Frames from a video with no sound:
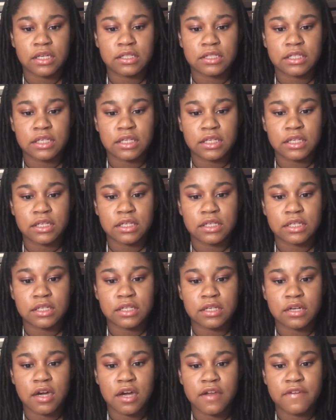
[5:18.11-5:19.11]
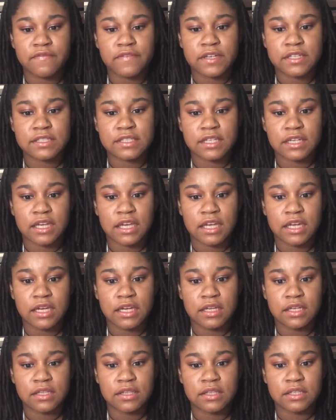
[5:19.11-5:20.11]
did not
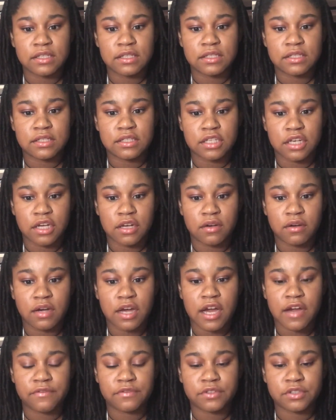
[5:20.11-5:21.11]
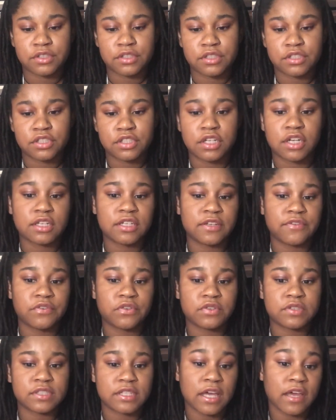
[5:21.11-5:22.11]
investigate the jail after John
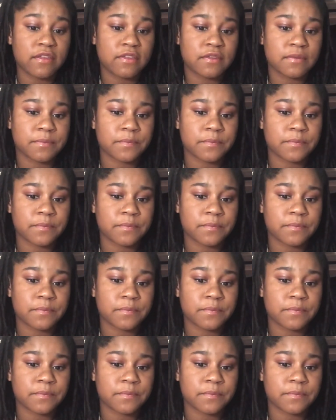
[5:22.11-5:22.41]
Neville's death.